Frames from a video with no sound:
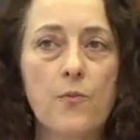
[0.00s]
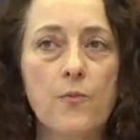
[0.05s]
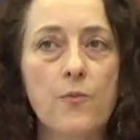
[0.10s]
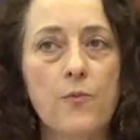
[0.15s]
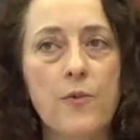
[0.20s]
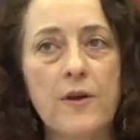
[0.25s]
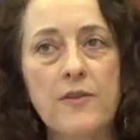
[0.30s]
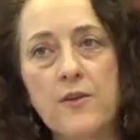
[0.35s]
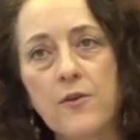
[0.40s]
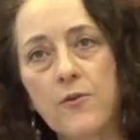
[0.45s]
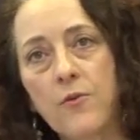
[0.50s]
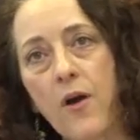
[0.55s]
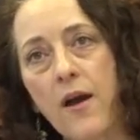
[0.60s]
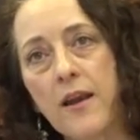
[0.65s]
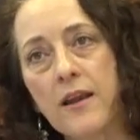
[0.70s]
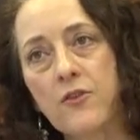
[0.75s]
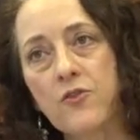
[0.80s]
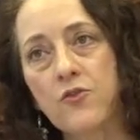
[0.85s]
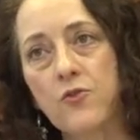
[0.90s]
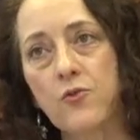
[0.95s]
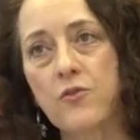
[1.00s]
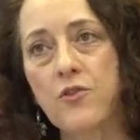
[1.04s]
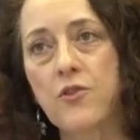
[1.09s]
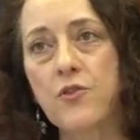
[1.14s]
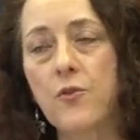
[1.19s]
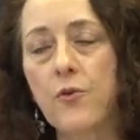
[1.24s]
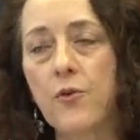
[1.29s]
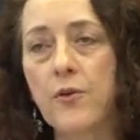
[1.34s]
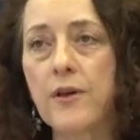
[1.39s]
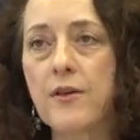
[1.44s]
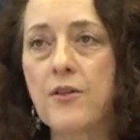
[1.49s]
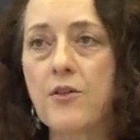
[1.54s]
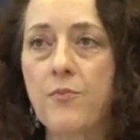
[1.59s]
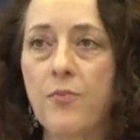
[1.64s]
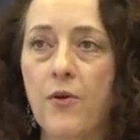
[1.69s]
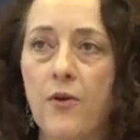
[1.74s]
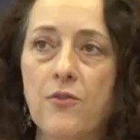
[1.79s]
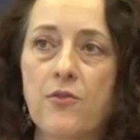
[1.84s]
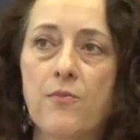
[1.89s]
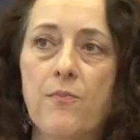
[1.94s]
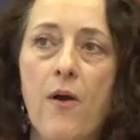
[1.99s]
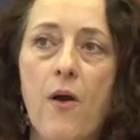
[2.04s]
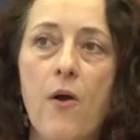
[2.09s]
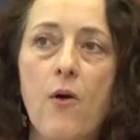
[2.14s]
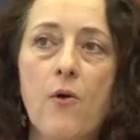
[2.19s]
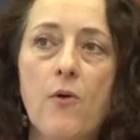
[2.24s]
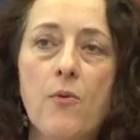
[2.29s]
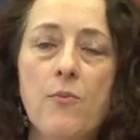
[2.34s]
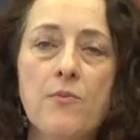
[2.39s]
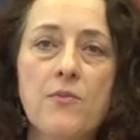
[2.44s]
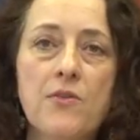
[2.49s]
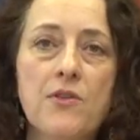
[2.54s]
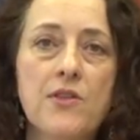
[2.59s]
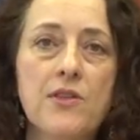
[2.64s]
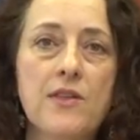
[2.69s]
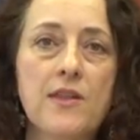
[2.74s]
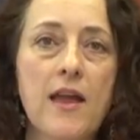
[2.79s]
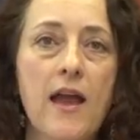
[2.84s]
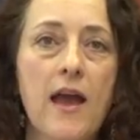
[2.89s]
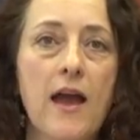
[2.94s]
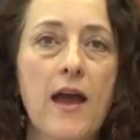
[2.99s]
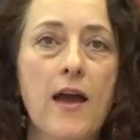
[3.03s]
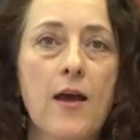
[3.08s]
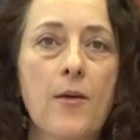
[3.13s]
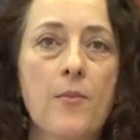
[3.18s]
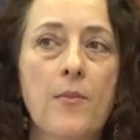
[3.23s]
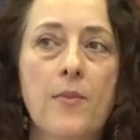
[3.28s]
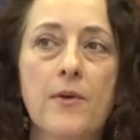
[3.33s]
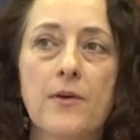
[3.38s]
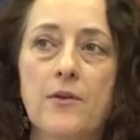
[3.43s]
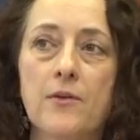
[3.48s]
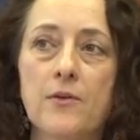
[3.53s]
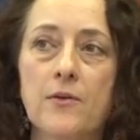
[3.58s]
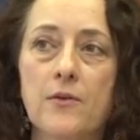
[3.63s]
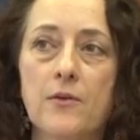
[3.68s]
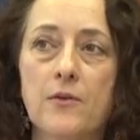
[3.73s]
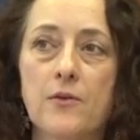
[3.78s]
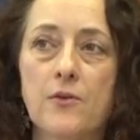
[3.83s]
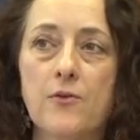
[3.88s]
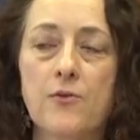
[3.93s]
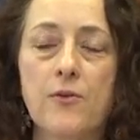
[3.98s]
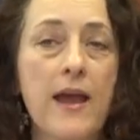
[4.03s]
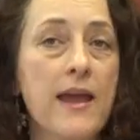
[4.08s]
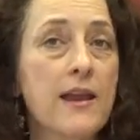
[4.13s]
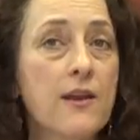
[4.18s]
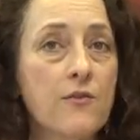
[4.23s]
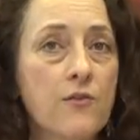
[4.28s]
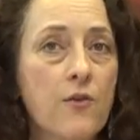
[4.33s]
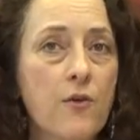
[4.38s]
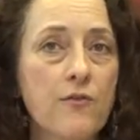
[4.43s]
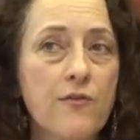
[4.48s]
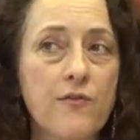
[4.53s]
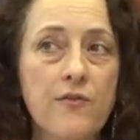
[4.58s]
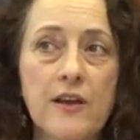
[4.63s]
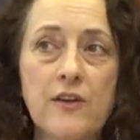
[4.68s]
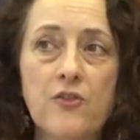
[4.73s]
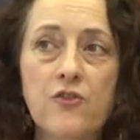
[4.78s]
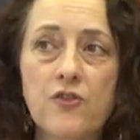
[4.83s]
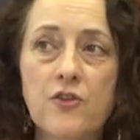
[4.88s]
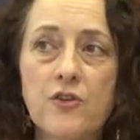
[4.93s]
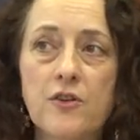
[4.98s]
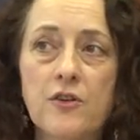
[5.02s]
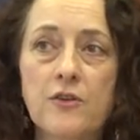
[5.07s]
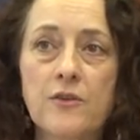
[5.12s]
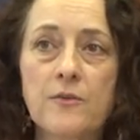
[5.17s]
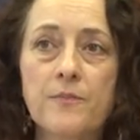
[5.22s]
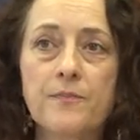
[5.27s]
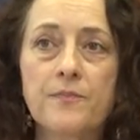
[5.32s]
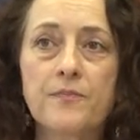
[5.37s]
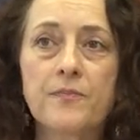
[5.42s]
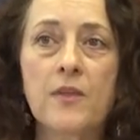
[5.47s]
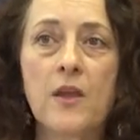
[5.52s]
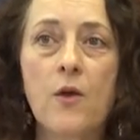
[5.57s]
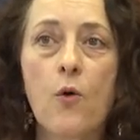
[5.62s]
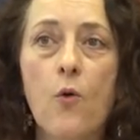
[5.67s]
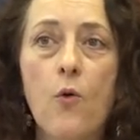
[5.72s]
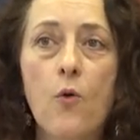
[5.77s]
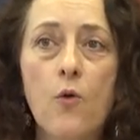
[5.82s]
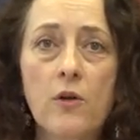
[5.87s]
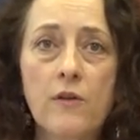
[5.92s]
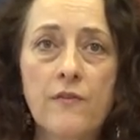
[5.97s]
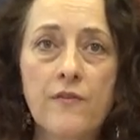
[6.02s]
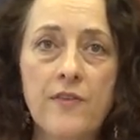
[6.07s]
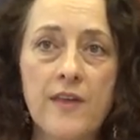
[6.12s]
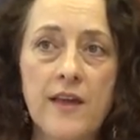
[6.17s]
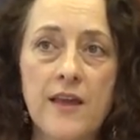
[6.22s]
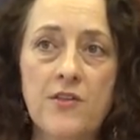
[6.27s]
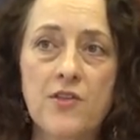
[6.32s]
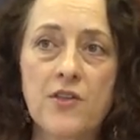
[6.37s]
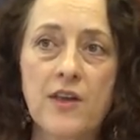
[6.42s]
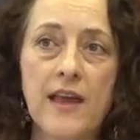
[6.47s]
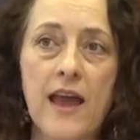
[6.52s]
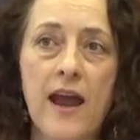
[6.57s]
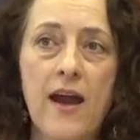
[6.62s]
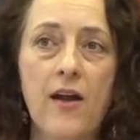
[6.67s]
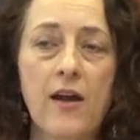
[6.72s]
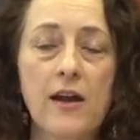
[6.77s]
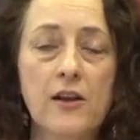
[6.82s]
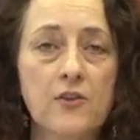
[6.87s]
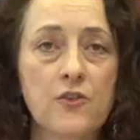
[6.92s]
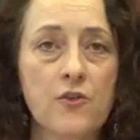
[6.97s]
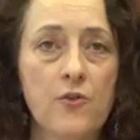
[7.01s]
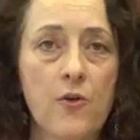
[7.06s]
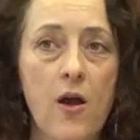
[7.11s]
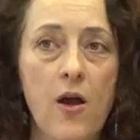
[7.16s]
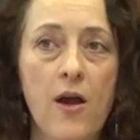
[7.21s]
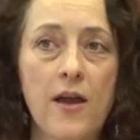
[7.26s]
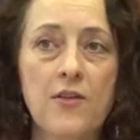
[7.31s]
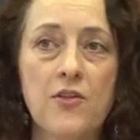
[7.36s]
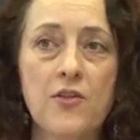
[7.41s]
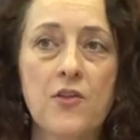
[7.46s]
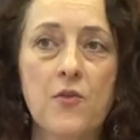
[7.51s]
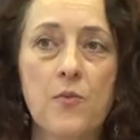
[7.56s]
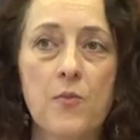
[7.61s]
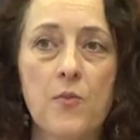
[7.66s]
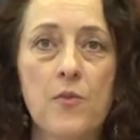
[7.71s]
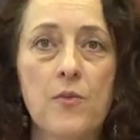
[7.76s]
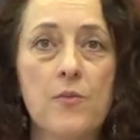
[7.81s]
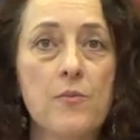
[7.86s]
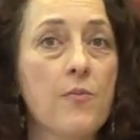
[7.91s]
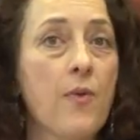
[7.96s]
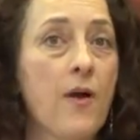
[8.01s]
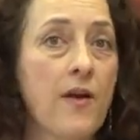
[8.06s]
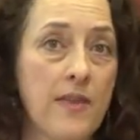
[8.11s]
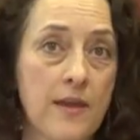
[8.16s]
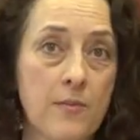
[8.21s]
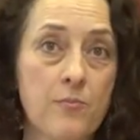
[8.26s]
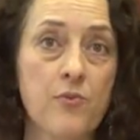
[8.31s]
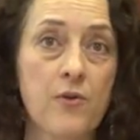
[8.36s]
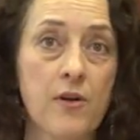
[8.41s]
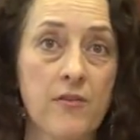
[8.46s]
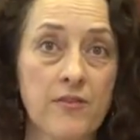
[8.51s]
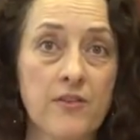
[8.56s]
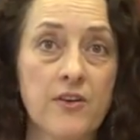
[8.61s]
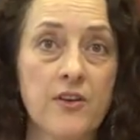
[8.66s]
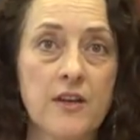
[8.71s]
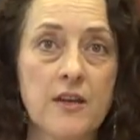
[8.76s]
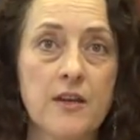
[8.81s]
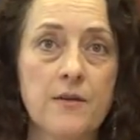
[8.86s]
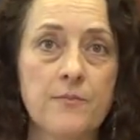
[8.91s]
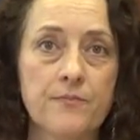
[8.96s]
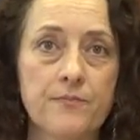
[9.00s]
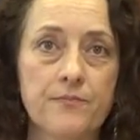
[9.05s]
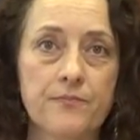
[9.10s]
whether you're writing short stories, prose poems, creative nonfiction, all of these are characterized by their brevity,